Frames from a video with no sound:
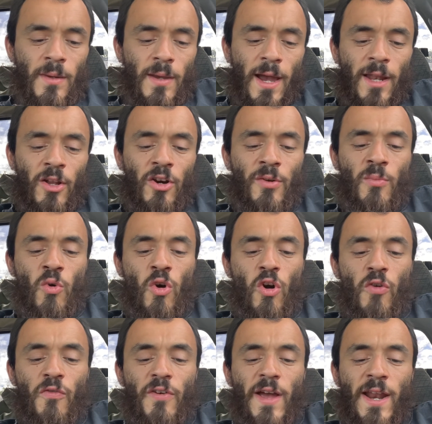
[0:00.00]
I learned,
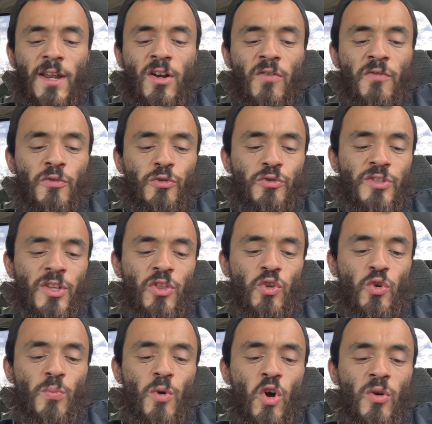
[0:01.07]
moreover, at intervals and
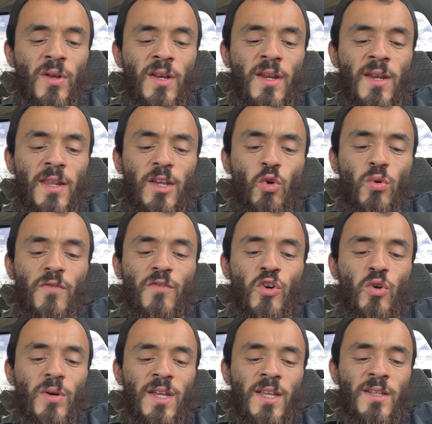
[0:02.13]
through broken and
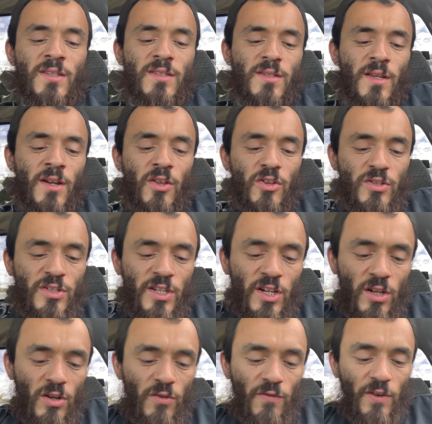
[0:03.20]
equivocal hints, another
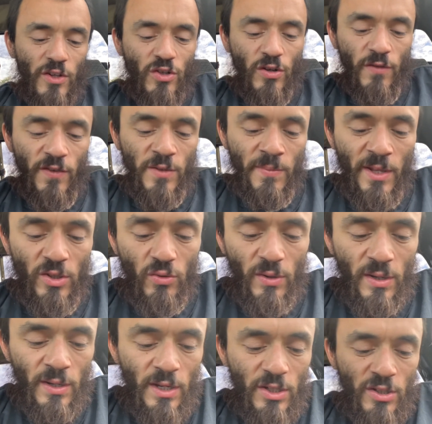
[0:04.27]
singular feature of his mental
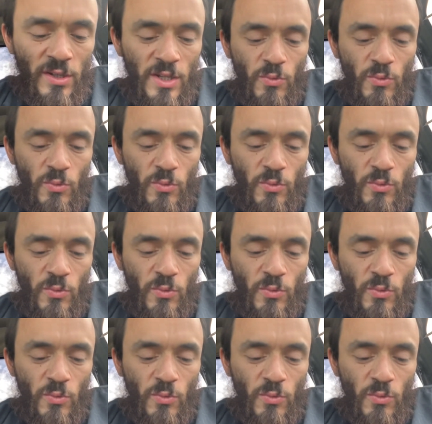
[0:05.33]
condition.